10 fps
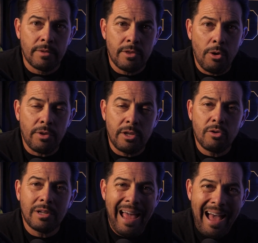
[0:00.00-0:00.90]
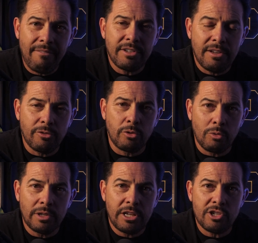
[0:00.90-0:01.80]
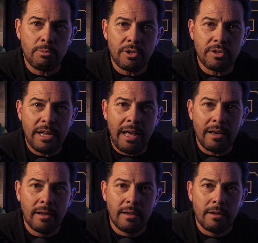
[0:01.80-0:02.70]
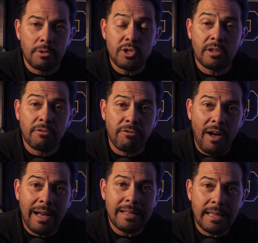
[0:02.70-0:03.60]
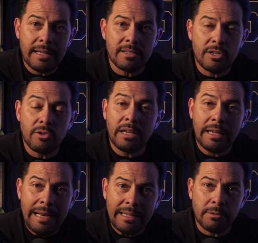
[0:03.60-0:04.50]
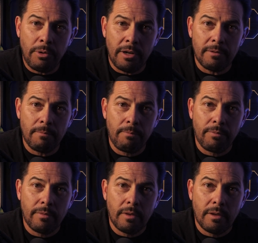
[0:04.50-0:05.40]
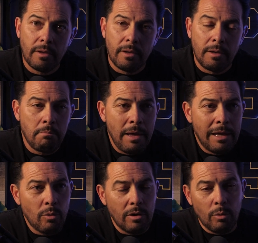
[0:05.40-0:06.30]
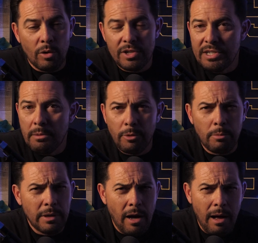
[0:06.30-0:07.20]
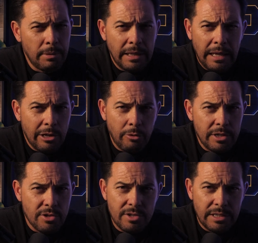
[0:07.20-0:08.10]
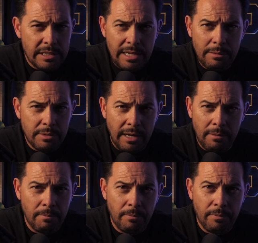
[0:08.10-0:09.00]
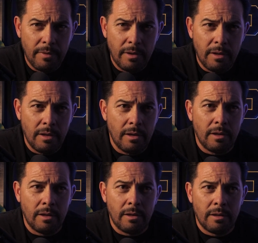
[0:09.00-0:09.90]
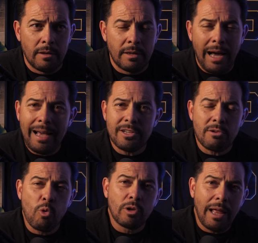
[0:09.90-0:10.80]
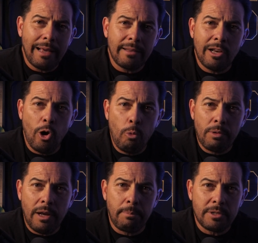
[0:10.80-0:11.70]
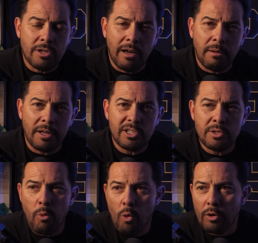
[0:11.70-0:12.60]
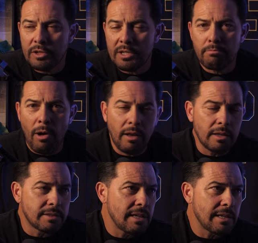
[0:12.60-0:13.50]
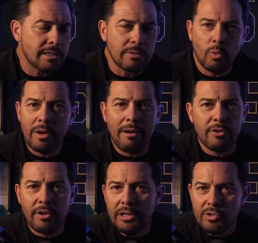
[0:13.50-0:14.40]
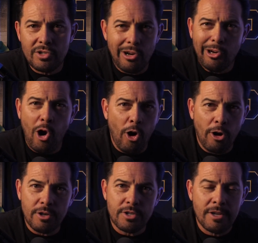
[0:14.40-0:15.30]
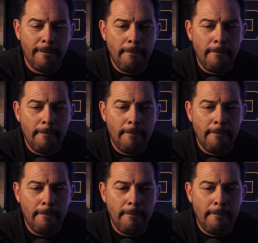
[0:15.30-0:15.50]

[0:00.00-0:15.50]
know that you can have a difficult relationship with your dad, but you can find things that you can connect upon. Men, we're simple but complicated creatures at the same time. Guys are more likely to open up and talk about sports and politics and whatever their interests are, cars.